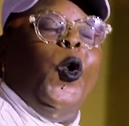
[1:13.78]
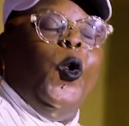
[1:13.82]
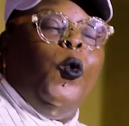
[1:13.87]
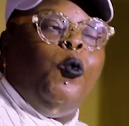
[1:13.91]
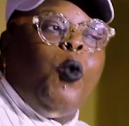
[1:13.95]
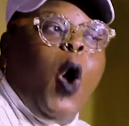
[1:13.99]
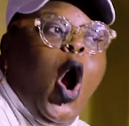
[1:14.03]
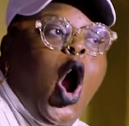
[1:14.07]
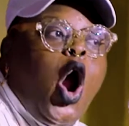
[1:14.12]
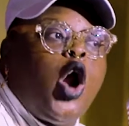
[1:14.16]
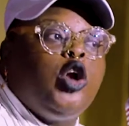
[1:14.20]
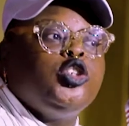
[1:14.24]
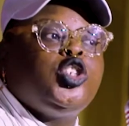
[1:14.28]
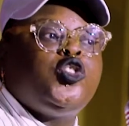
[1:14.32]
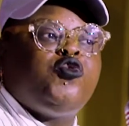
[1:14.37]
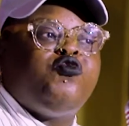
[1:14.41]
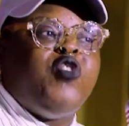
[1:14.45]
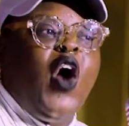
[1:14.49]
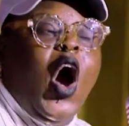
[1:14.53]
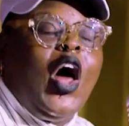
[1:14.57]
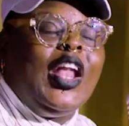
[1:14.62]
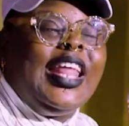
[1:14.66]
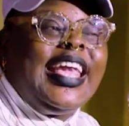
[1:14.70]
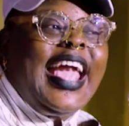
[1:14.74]
words
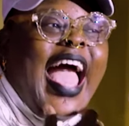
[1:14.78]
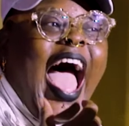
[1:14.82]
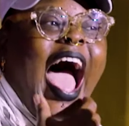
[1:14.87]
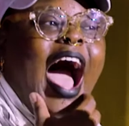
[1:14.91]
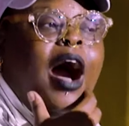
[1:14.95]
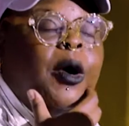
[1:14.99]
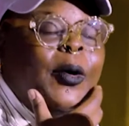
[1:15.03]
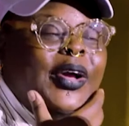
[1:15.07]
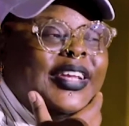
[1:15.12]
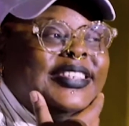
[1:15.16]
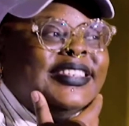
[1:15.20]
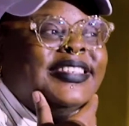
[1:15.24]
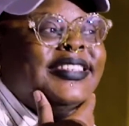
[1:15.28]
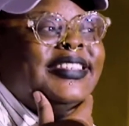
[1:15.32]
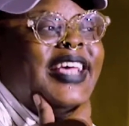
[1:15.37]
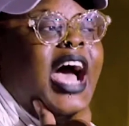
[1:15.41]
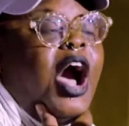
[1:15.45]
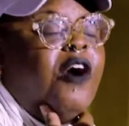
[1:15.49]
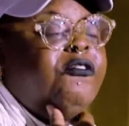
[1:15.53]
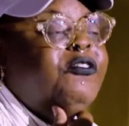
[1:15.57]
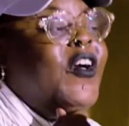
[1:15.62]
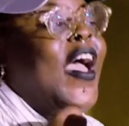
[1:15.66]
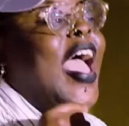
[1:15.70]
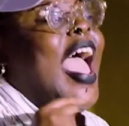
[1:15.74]
falling out
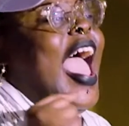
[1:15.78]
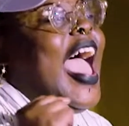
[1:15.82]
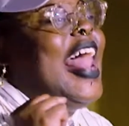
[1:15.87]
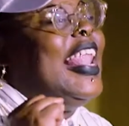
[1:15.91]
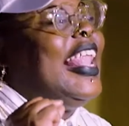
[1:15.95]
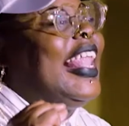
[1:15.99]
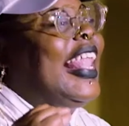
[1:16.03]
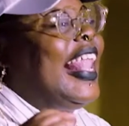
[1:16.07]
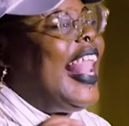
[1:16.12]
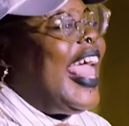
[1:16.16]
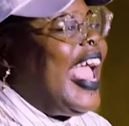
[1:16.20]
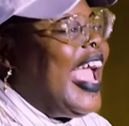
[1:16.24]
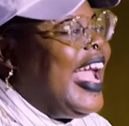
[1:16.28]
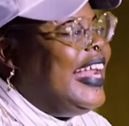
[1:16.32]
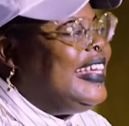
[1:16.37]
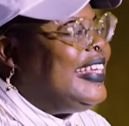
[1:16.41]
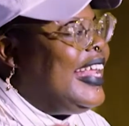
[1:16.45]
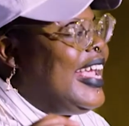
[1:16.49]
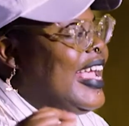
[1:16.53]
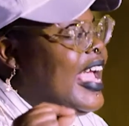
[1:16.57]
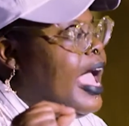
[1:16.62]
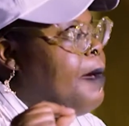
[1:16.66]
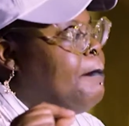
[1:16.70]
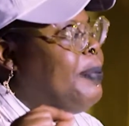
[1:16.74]
itself and
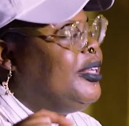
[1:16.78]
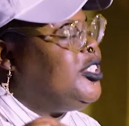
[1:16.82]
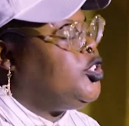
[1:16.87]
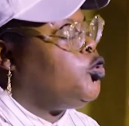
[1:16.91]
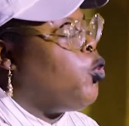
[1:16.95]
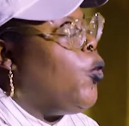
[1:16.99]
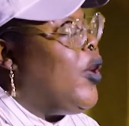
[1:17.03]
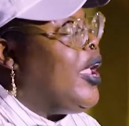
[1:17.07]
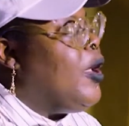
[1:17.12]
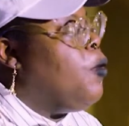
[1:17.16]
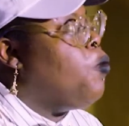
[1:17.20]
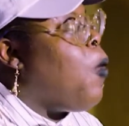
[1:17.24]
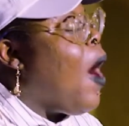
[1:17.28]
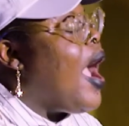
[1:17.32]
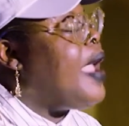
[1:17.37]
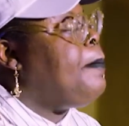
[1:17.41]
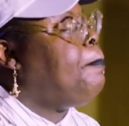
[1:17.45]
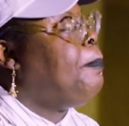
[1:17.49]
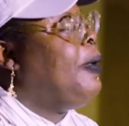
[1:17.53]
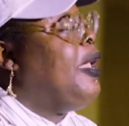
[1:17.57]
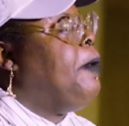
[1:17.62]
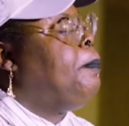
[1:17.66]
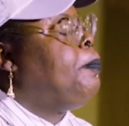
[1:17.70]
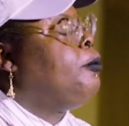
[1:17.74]
landing in between white
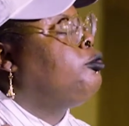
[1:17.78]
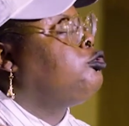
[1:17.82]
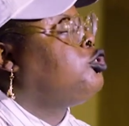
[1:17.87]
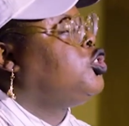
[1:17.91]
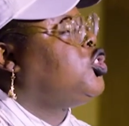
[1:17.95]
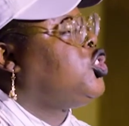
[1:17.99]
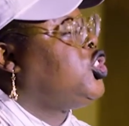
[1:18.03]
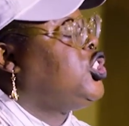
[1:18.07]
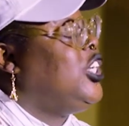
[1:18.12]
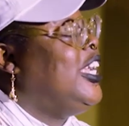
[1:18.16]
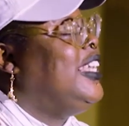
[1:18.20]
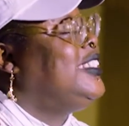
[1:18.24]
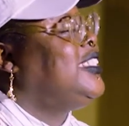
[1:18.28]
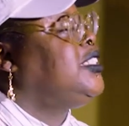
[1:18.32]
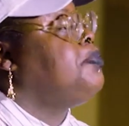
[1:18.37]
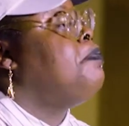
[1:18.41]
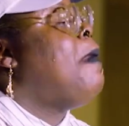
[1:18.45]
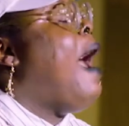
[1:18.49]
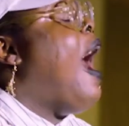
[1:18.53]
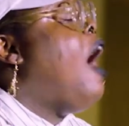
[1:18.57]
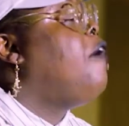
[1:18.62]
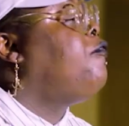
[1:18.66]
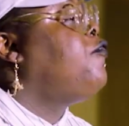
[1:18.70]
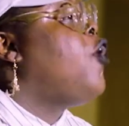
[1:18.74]
people's cheeks,
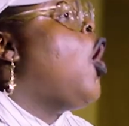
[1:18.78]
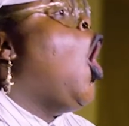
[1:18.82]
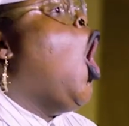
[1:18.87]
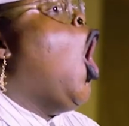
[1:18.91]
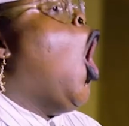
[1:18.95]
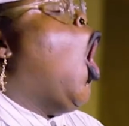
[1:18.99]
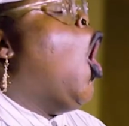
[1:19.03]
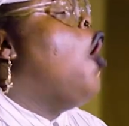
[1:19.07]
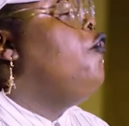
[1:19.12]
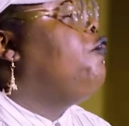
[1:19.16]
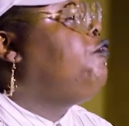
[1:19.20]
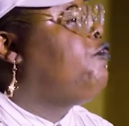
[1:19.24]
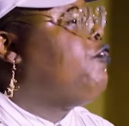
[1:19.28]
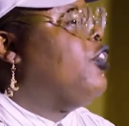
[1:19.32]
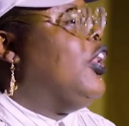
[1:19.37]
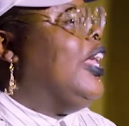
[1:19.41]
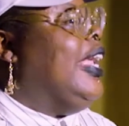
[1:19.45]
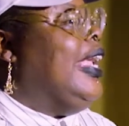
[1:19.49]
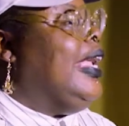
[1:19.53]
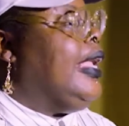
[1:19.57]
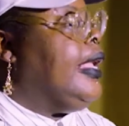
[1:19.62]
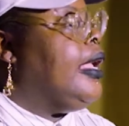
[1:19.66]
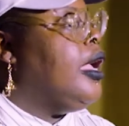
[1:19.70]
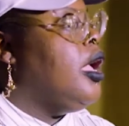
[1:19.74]
mouth on
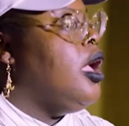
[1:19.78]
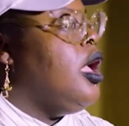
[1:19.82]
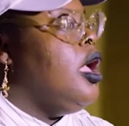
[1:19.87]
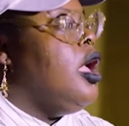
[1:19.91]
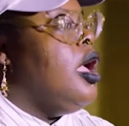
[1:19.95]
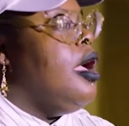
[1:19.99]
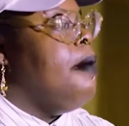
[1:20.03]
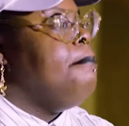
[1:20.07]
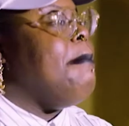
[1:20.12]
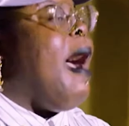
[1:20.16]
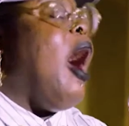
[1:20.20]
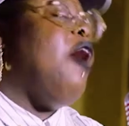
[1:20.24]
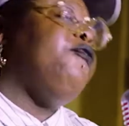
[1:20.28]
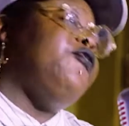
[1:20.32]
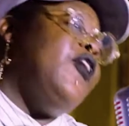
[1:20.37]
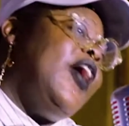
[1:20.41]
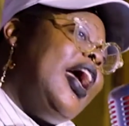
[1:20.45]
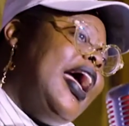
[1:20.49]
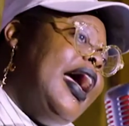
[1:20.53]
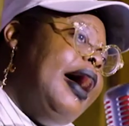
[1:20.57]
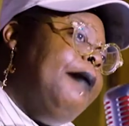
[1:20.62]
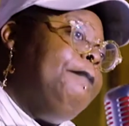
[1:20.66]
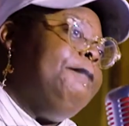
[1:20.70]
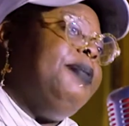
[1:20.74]
fleek, mouth
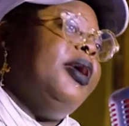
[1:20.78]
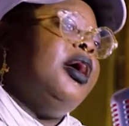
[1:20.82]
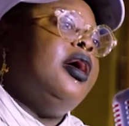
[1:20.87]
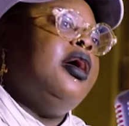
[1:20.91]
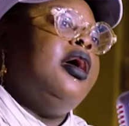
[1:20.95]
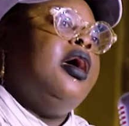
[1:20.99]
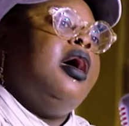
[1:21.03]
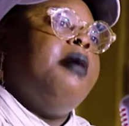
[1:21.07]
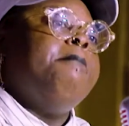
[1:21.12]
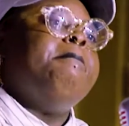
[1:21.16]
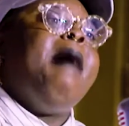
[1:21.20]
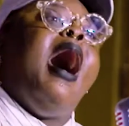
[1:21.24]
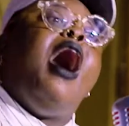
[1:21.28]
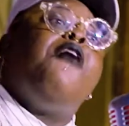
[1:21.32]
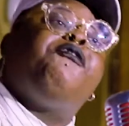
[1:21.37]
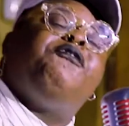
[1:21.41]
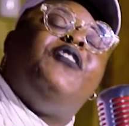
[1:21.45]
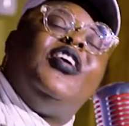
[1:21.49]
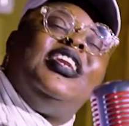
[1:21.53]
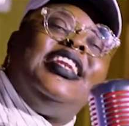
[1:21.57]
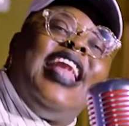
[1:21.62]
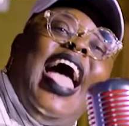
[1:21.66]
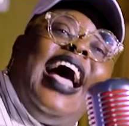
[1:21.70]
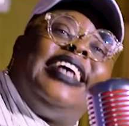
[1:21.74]
hip, mouth
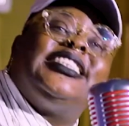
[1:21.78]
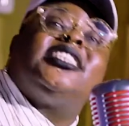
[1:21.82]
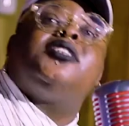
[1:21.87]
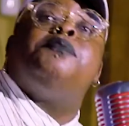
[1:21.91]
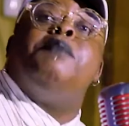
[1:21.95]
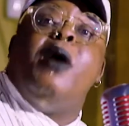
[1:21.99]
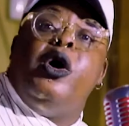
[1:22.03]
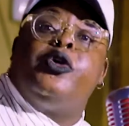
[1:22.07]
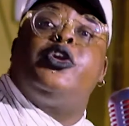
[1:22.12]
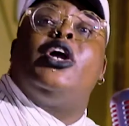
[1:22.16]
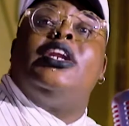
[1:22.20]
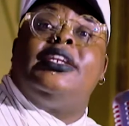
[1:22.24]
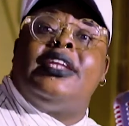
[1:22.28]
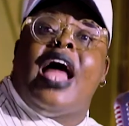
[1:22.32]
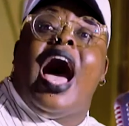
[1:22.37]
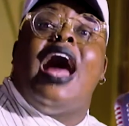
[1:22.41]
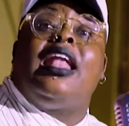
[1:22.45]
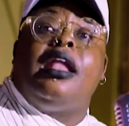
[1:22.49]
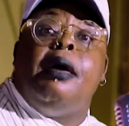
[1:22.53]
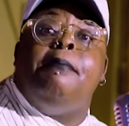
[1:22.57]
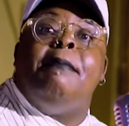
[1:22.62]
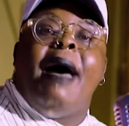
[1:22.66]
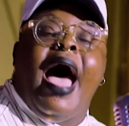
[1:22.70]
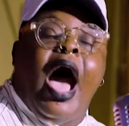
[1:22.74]
finesse, million
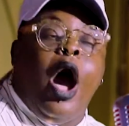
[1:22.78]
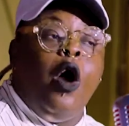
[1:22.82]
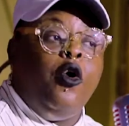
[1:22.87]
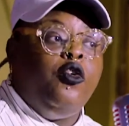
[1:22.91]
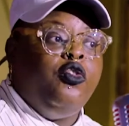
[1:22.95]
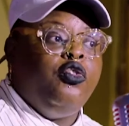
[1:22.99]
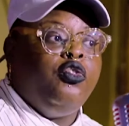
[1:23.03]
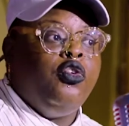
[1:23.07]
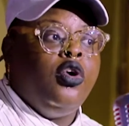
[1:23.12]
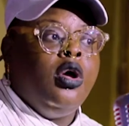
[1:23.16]
dollar mouth.